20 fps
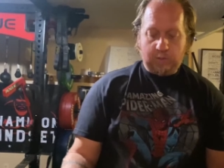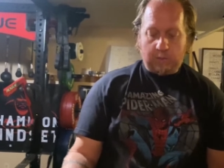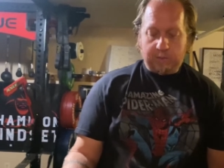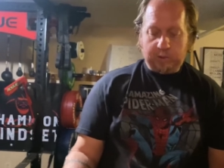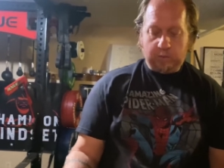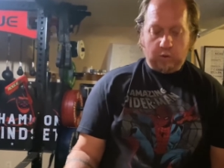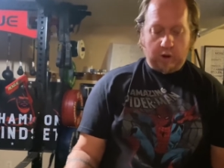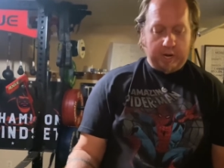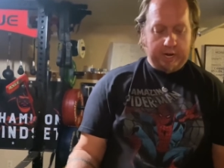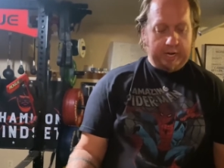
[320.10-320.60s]
we
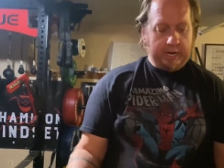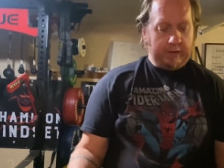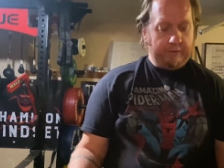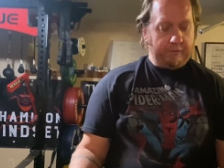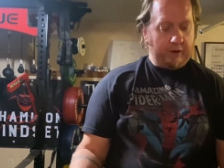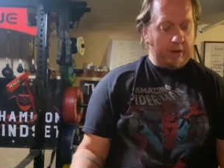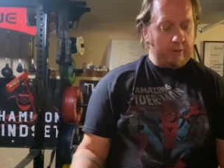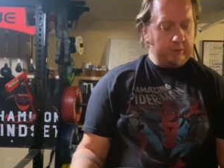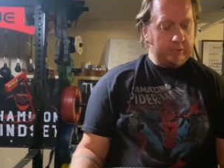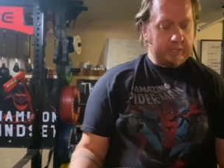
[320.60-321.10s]
wanted. If
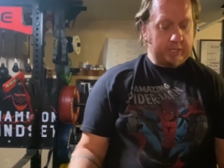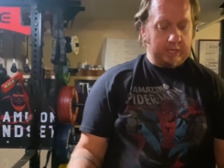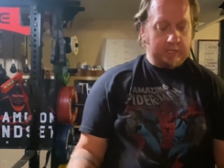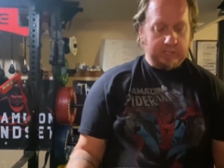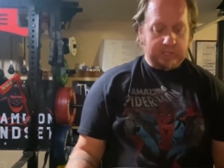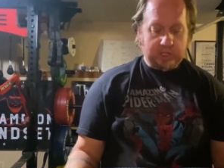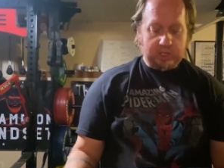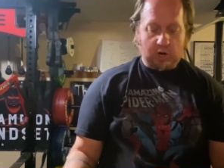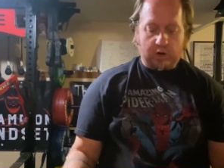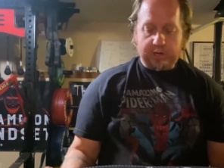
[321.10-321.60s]
I was gonna
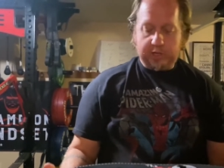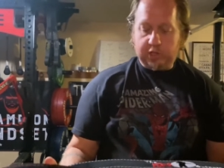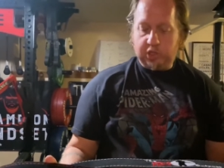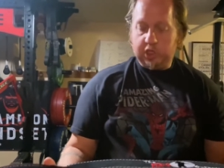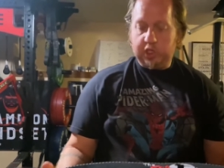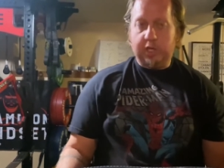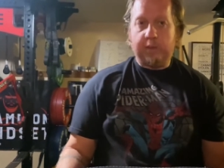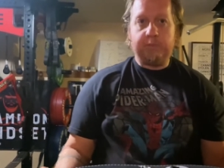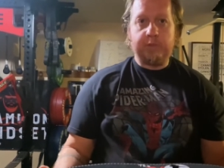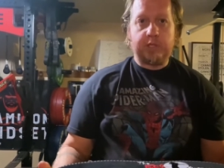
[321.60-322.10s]
start a
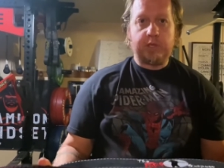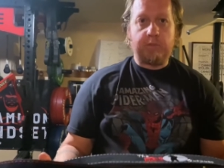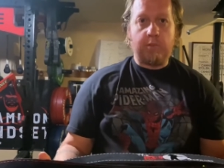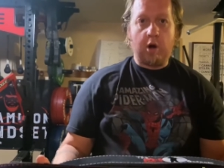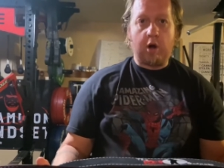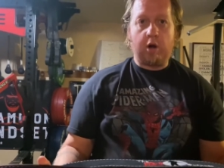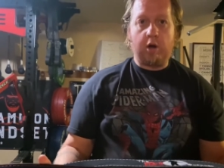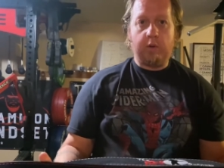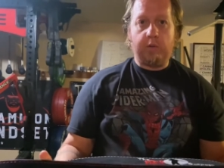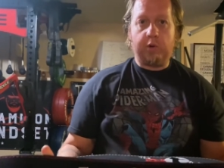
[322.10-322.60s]
gym
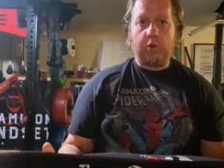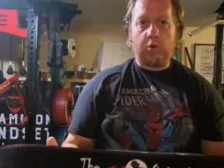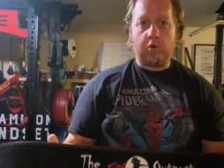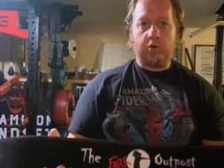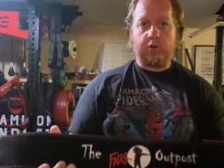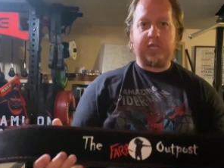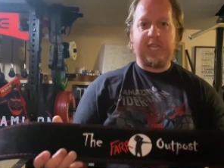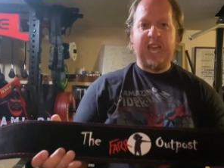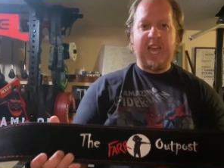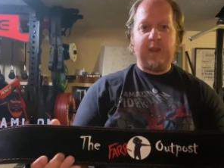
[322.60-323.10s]
tomorrow and
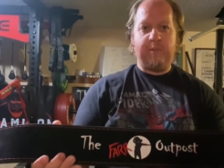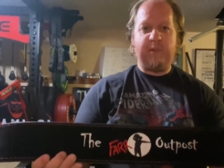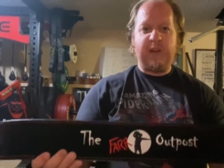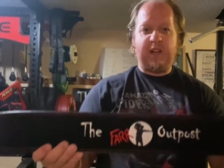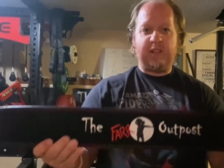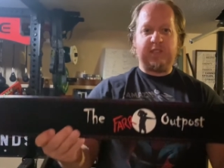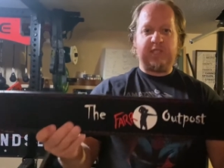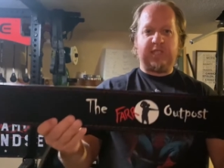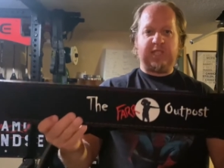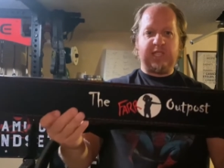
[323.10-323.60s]
order 10
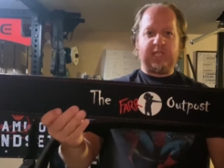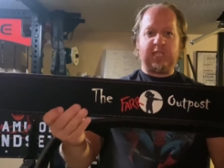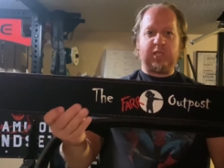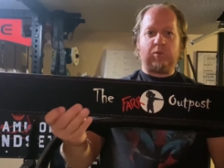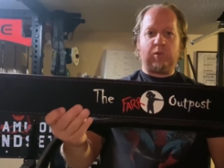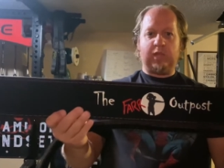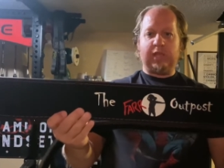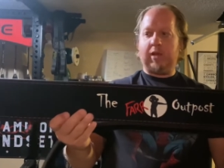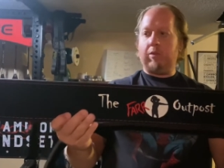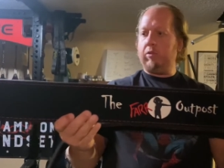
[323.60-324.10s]
belts, this is
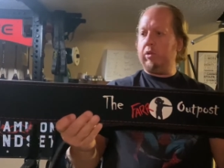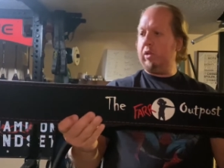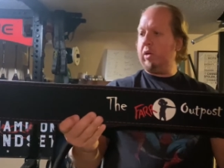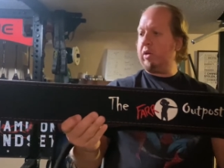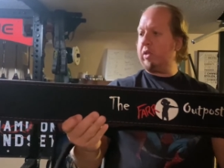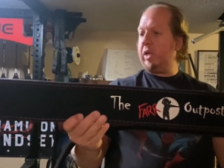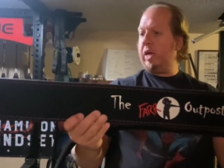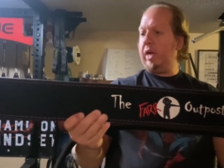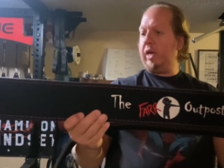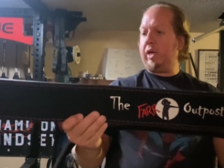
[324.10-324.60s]
what they would look
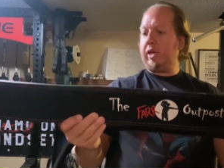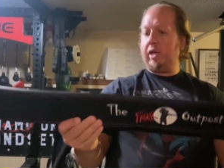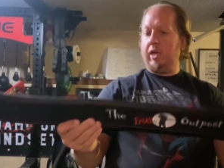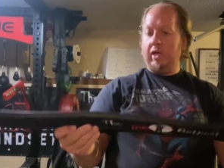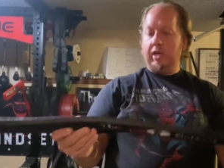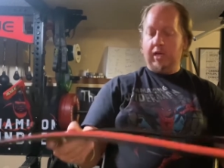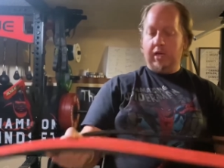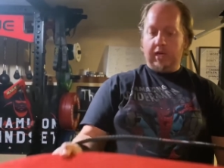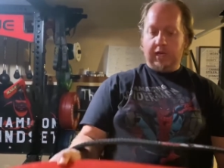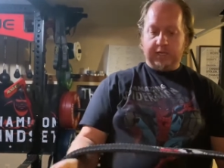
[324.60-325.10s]
like.
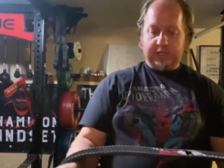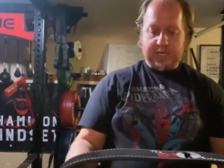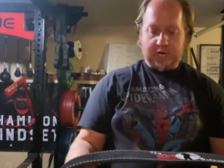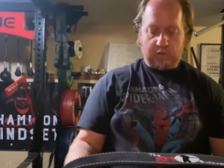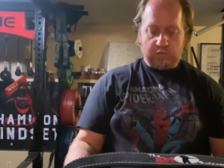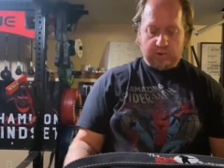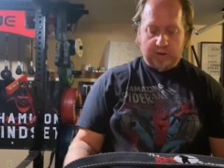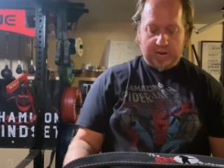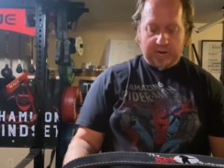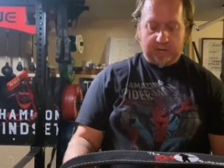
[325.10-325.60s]
It's got
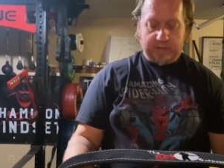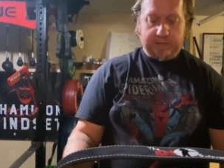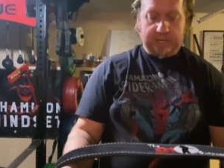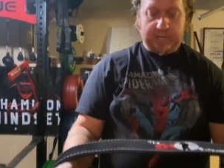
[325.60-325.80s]
red on the